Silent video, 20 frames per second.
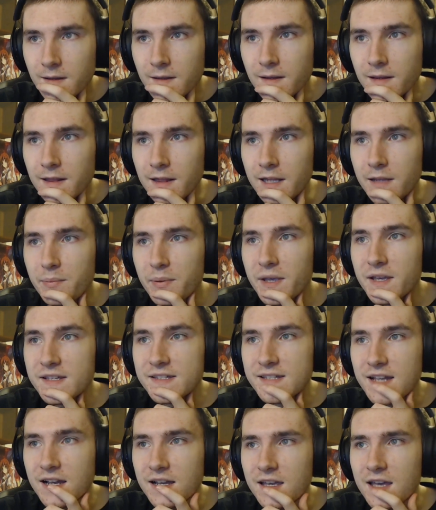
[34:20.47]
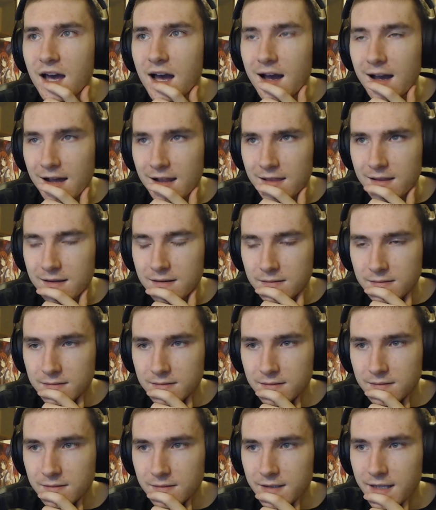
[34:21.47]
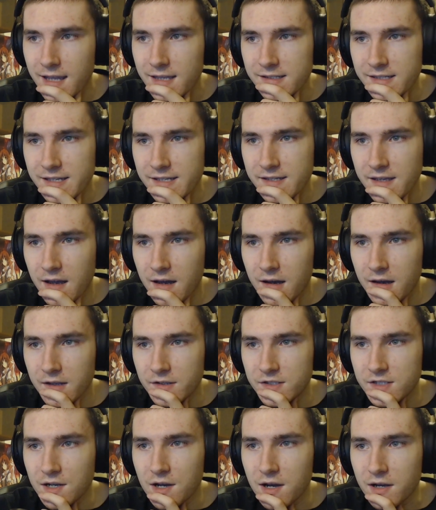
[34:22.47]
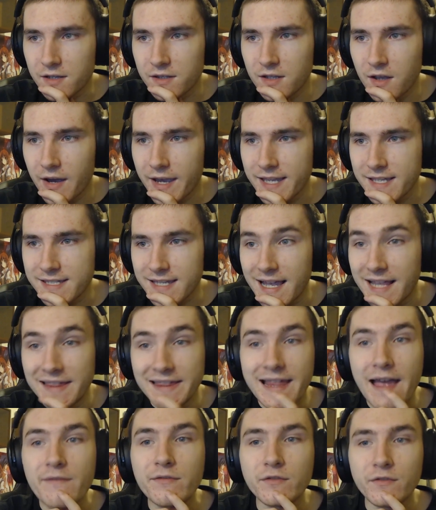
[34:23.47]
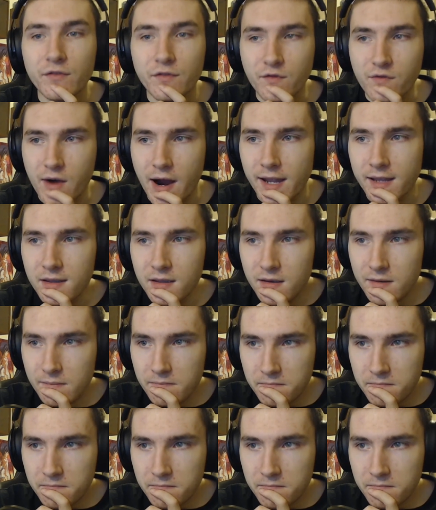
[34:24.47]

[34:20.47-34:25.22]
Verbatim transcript: Lipia Zancale. That is our Dark Knight, 11th rank.